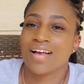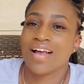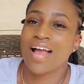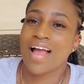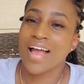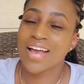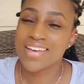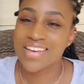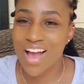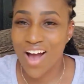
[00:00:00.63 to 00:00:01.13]

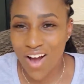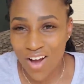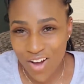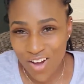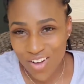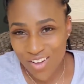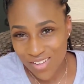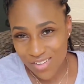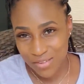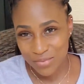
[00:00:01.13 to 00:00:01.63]
Hey
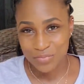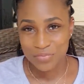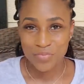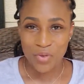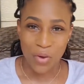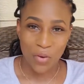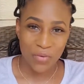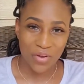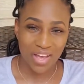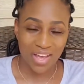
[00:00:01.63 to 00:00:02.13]
y'all.
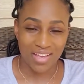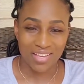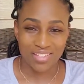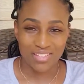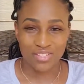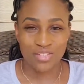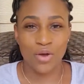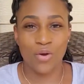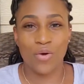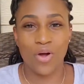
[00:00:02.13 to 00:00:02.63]
Okay,
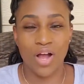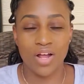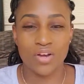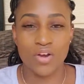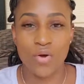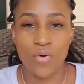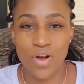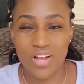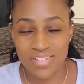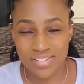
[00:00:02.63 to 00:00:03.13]
so I
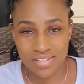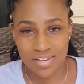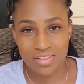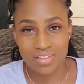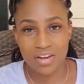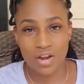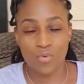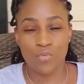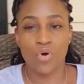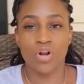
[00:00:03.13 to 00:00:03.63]
know I said
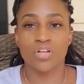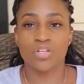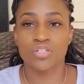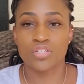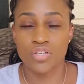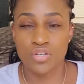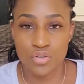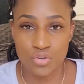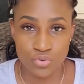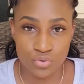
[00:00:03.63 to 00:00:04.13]
that I wanted
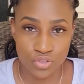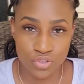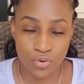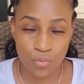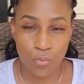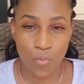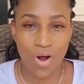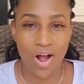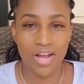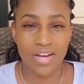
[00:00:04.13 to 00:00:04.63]
to do some
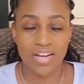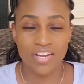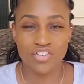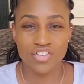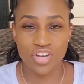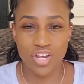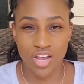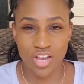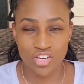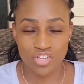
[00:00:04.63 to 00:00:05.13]
wine
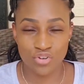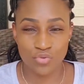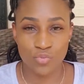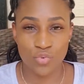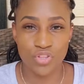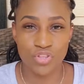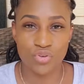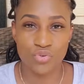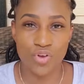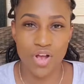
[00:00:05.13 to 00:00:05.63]
education
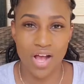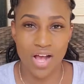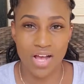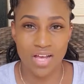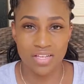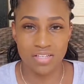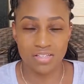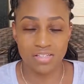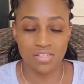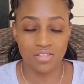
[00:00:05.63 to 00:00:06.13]
with you
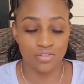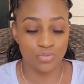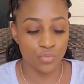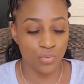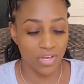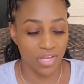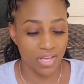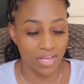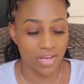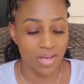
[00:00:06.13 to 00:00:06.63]
guys this
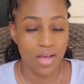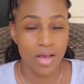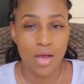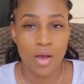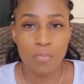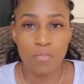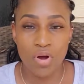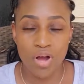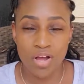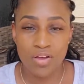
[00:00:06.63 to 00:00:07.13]
week,
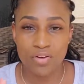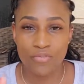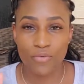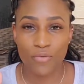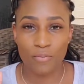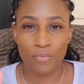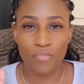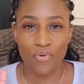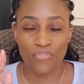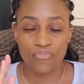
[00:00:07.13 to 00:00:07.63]
but
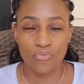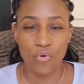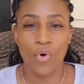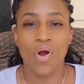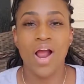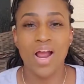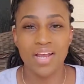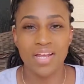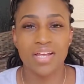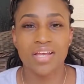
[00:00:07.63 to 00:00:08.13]
before
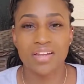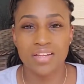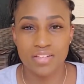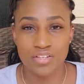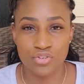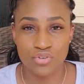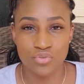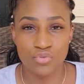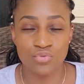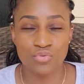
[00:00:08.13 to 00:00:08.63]
I get
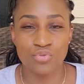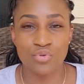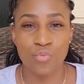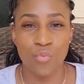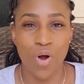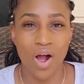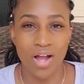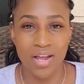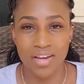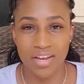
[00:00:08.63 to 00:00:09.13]
into the
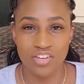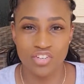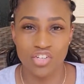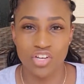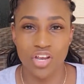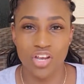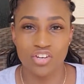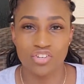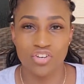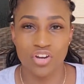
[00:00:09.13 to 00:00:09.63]
wine
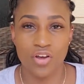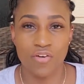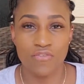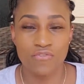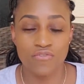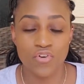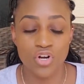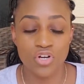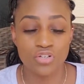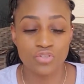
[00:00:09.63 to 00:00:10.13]
education, I
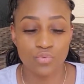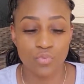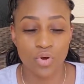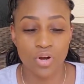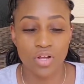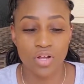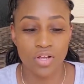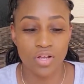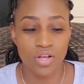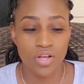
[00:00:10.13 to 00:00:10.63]
first want
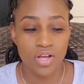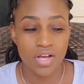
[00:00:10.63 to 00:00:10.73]
to